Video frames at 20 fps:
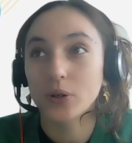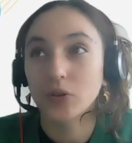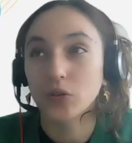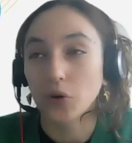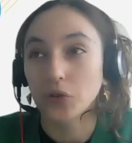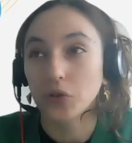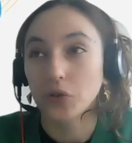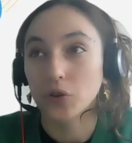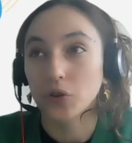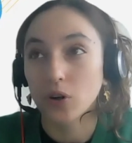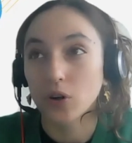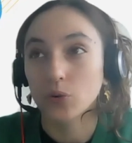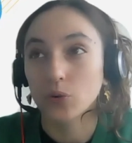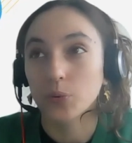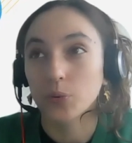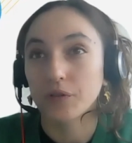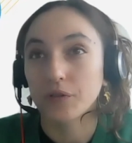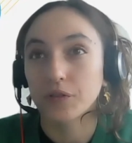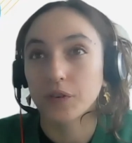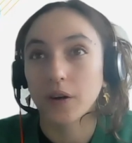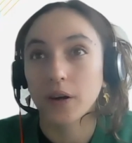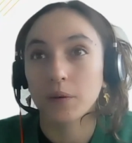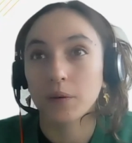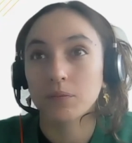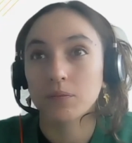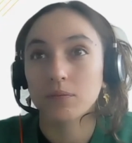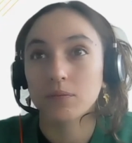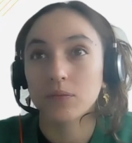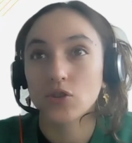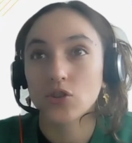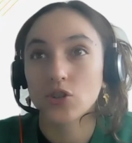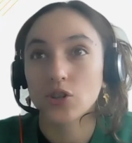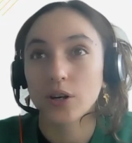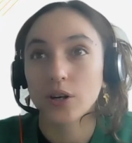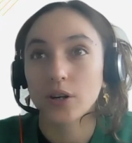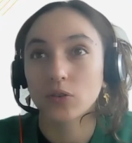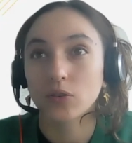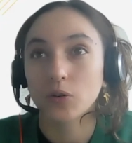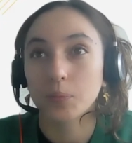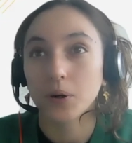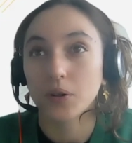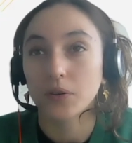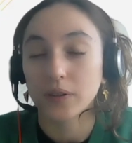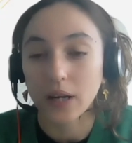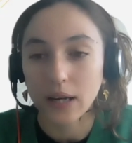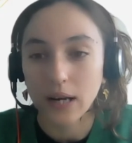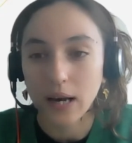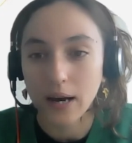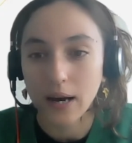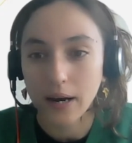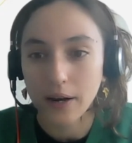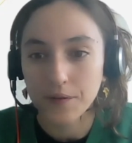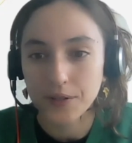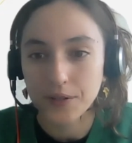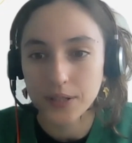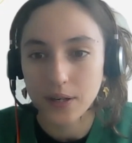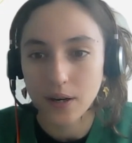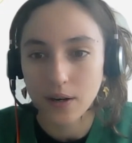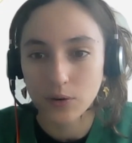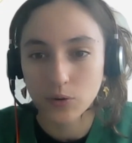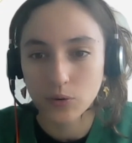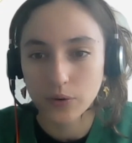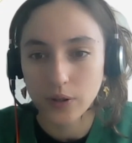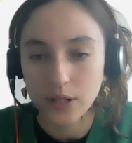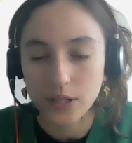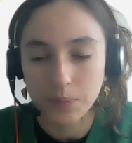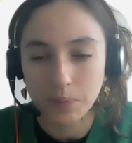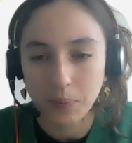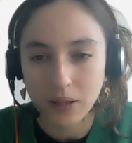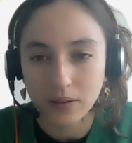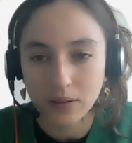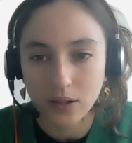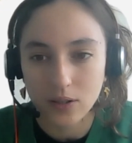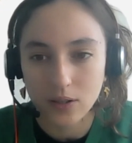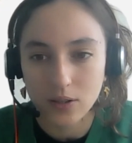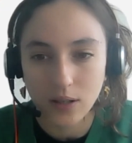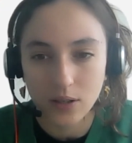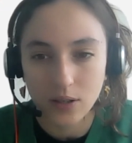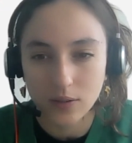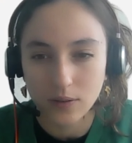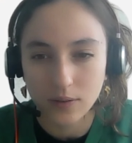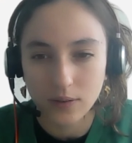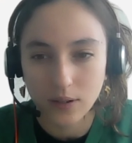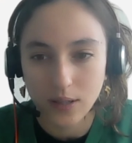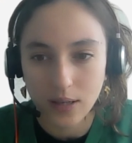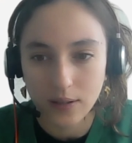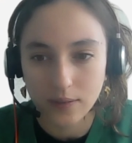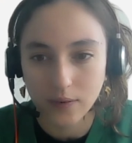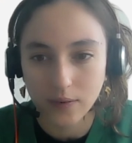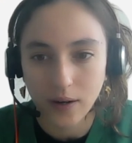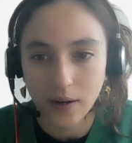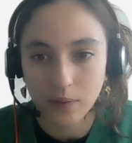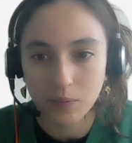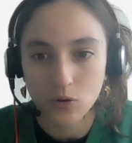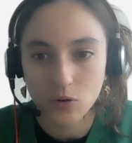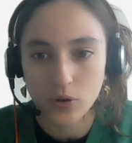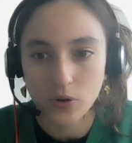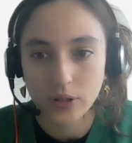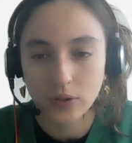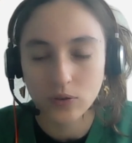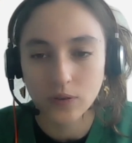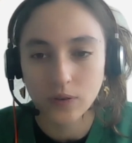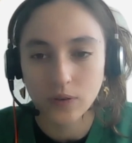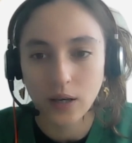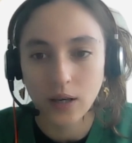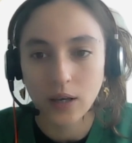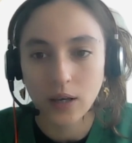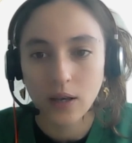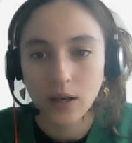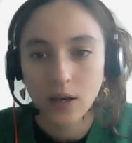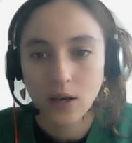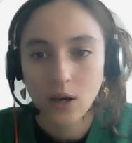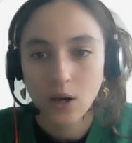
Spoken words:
talked a lot with them, shared about their lives, how do they spend their time during the day.